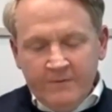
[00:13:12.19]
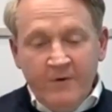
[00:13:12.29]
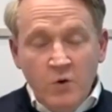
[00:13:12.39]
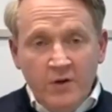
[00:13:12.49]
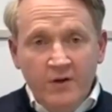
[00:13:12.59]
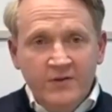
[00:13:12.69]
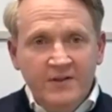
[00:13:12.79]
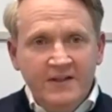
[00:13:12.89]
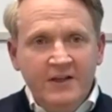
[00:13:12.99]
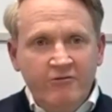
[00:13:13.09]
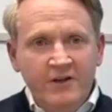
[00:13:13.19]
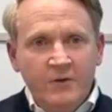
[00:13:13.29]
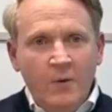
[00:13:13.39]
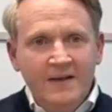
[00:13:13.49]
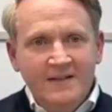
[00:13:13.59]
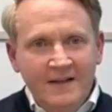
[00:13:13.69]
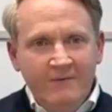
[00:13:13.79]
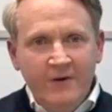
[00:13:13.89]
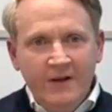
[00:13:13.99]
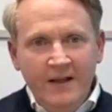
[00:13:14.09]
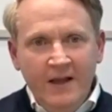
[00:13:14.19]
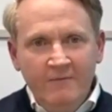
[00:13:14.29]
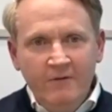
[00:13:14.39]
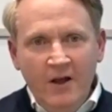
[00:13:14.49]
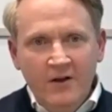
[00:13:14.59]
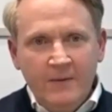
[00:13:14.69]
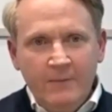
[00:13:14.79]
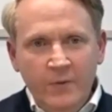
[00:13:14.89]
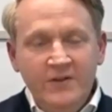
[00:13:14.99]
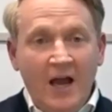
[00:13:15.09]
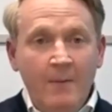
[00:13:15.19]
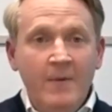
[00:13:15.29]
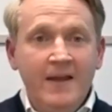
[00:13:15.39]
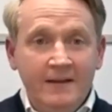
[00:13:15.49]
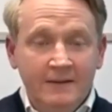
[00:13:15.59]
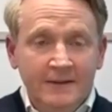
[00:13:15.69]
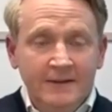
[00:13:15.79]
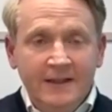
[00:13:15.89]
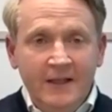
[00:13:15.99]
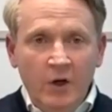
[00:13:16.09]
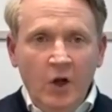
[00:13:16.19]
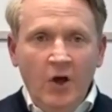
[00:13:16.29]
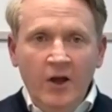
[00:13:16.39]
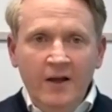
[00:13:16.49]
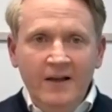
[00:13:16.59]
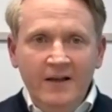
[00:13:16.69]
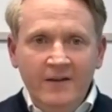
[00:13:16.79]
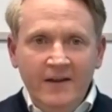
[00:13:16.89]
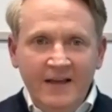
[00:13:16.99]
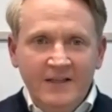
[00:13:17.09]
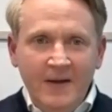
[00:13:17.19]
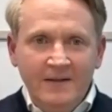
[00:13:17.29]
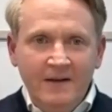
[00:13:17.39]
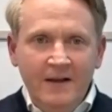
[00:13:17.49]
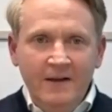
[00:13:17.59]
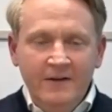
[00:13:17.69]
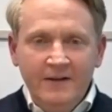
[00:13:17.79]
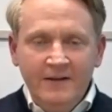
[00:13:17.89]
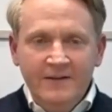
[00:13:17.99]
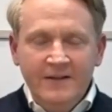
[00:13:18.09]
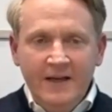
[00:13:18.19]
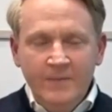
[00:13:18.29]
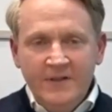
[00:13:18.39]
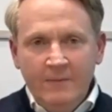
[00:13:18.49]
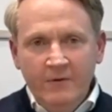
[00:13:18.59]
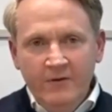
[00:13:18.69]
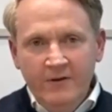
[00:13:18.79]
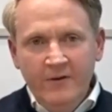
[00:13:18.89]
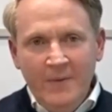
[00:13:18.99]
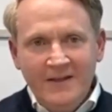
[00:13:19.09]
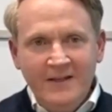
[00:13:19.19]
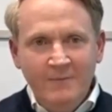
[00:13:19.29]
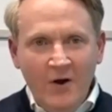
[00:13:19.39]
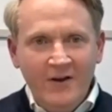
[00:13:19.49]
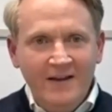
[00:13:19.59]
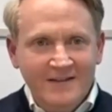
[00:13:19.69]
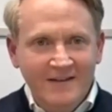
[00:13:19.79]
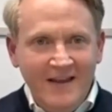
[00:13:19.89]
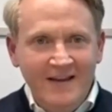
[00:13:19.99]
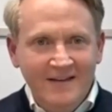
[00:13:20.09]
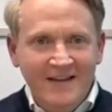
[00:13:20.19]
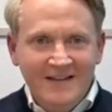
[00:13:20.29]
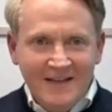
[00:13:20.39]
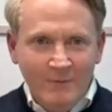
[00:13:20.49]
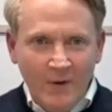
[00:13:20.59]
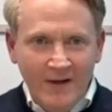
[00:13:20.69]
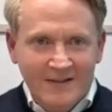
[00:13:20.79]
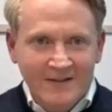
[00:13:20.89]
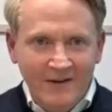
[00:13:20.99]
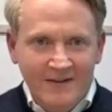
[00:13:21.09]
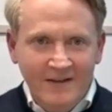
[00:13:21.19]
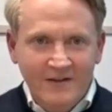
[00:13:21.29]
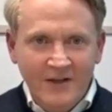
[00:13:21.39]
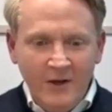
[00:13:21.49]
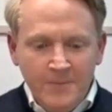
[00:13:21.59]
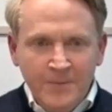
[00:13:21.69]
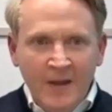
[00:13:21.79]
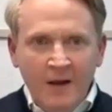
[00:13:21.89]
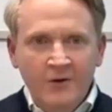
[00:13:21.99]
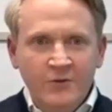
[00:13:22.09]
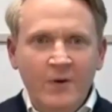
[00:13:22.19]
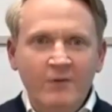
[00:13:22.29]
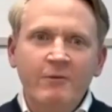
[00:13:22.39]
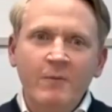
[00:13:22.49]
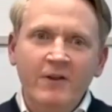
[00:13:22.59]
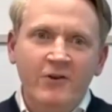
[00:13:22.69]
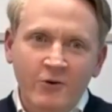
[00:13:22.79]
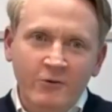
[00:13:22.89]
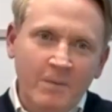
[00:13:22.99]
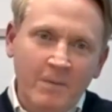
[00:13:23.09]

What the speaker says: focus has increased quite significantly over the last couple of weeks, coming a lot earlier than expected. I look at some of the betting markets, and they seem quite excited. So I was just wondering whether you're